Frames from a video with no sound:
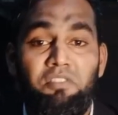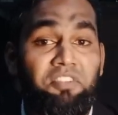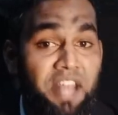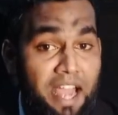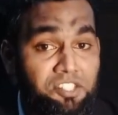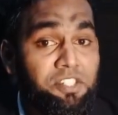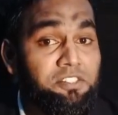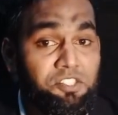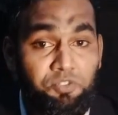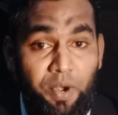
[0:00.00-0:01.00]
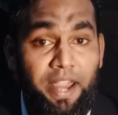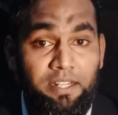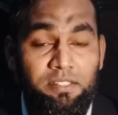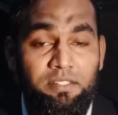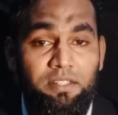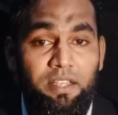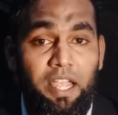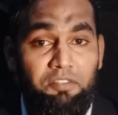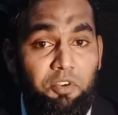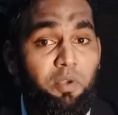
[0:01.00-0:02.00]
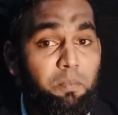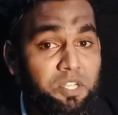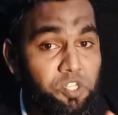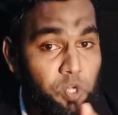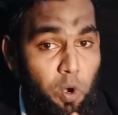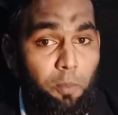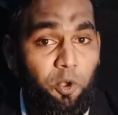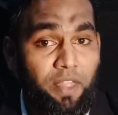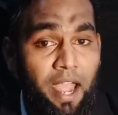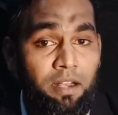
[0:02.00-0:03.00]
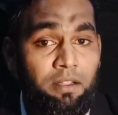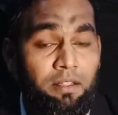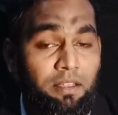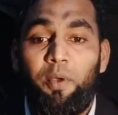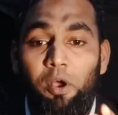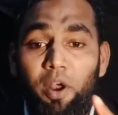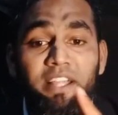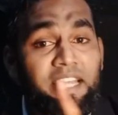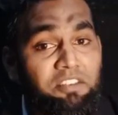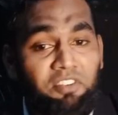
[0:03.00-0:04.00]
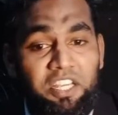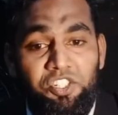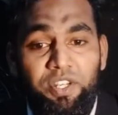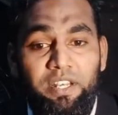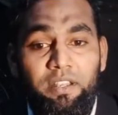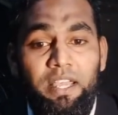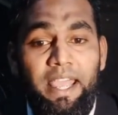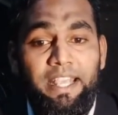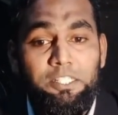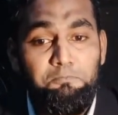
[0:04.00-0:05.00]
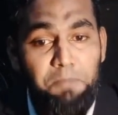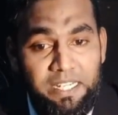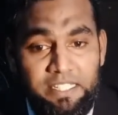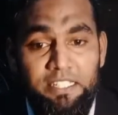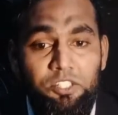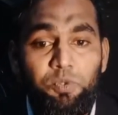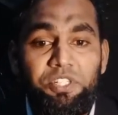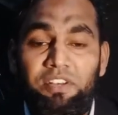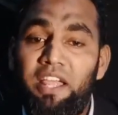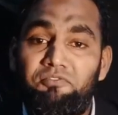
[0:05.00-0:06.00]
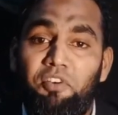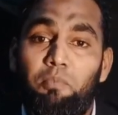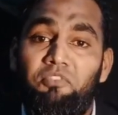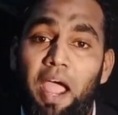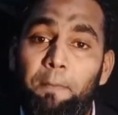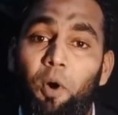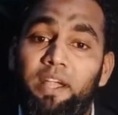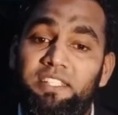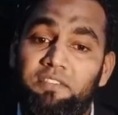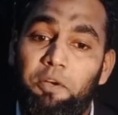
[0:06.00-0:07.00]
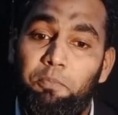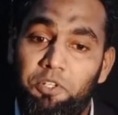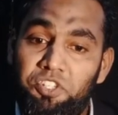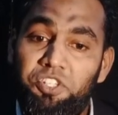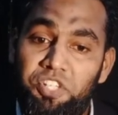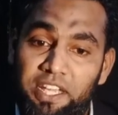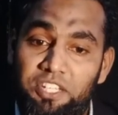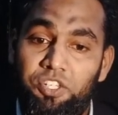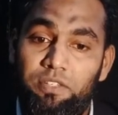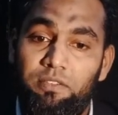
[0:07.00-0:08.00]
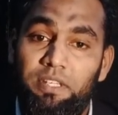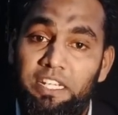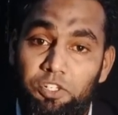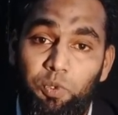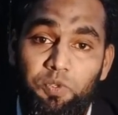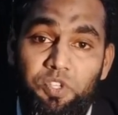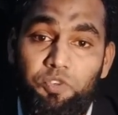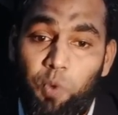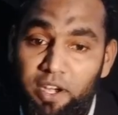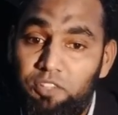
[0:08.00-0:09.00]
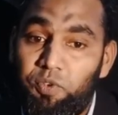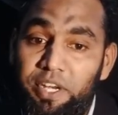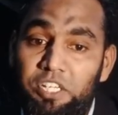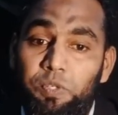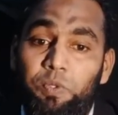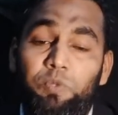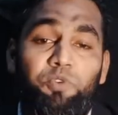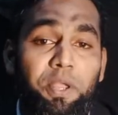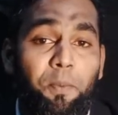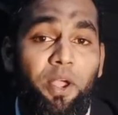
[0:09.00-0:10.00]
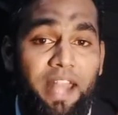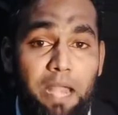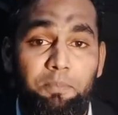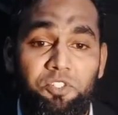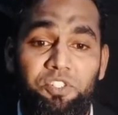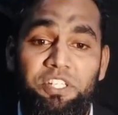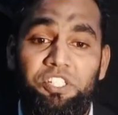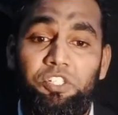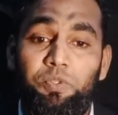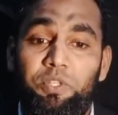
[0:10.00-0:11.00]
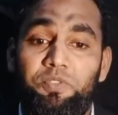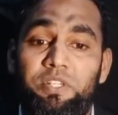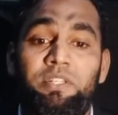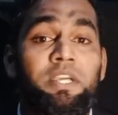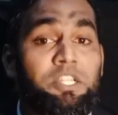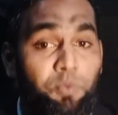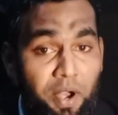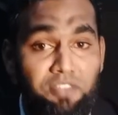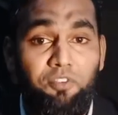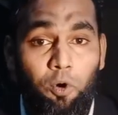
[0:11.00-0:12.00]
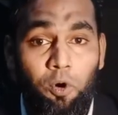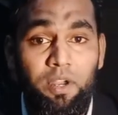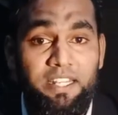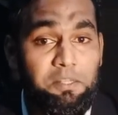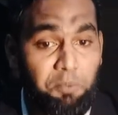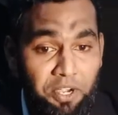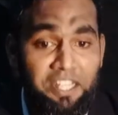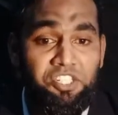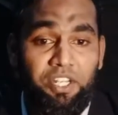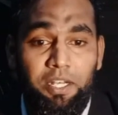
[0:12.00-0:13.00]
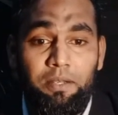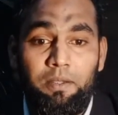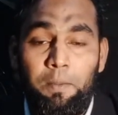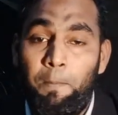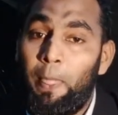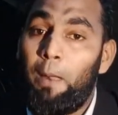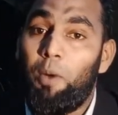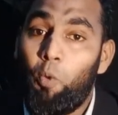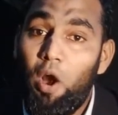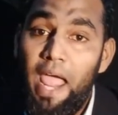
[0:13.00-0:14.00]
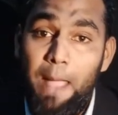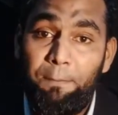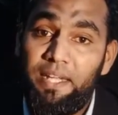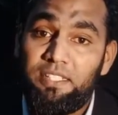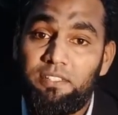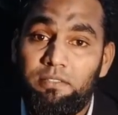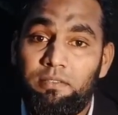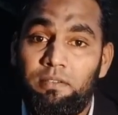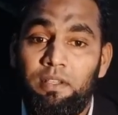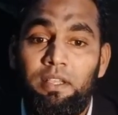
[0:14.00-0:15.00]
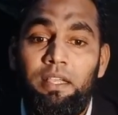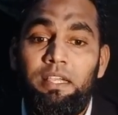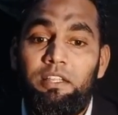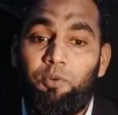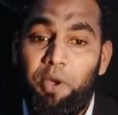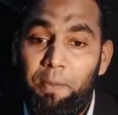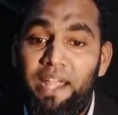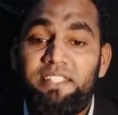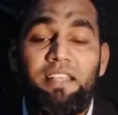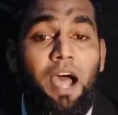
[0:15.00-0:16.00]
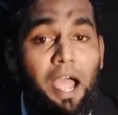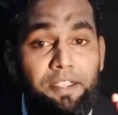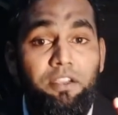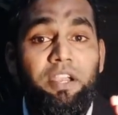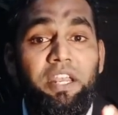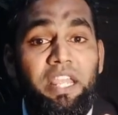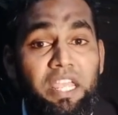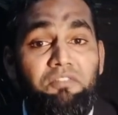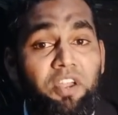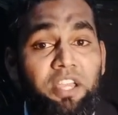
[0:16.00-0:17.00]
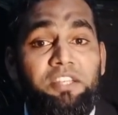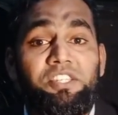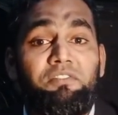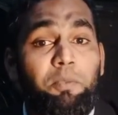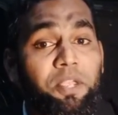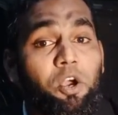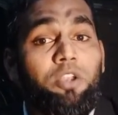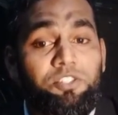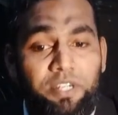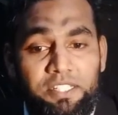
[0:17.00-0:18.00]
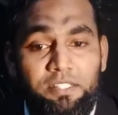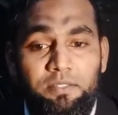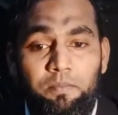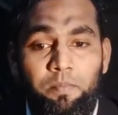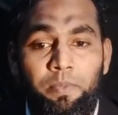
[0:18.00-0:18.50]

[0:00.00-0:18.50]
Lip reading: Financial strains, everyone must know about that. Regarding the inflation, expected to decline from 5.7 percentage in 2023 to 3.9 percentage in 2024 is a prediction. But what happens remains higher in even in developing countries.